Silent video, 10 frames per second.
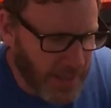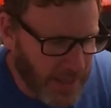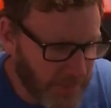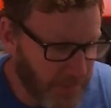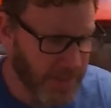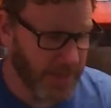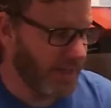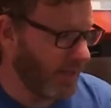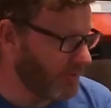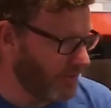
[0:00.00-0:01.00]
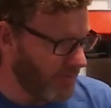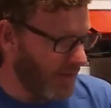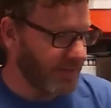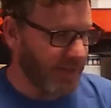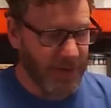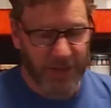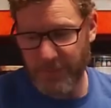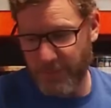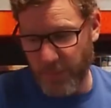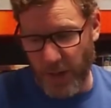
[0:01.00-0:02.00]
In actual fact, I'll
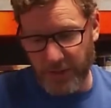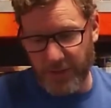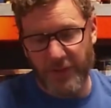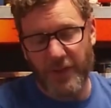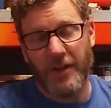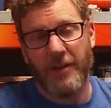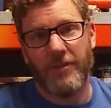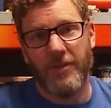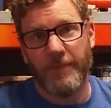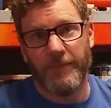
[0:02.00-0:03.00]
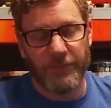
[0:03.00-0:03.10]
actually block this off